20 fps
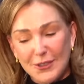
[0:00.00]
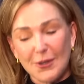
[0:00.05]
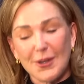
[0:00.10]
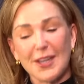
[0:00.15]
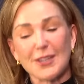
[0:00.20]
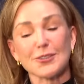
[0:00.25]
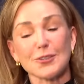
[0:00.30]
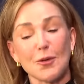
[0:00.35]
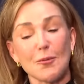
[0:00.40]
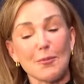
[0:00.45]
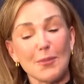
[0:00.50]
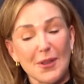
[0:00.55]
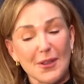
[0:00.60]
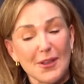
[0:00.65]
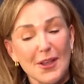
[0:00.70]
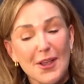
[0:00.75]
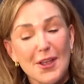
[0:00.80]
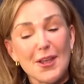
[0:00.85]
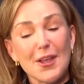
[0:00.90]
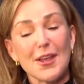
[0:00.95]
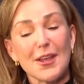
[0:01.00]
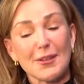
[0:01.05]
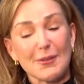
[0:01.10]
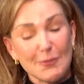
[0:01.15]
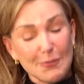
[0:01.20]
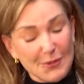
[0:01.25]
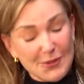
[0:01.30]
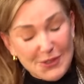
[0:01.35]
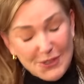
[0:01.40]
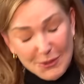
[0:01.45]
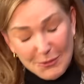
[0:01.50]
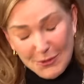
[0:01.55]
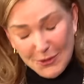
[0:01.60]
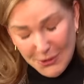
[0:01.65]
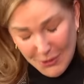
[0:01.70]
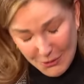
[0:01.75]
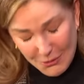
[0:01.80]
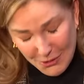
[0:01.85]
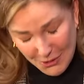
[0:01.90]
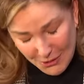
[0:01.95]
Okay, so but she was
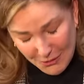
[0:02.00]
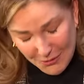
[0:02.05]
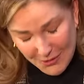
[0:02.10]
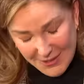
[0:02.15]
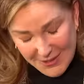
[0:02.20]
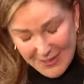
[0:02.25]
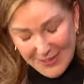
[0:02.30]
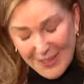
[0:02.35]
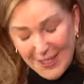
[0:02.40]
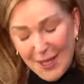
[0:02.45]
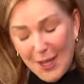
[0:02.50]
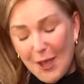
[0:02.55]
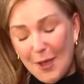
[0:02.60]
so generous.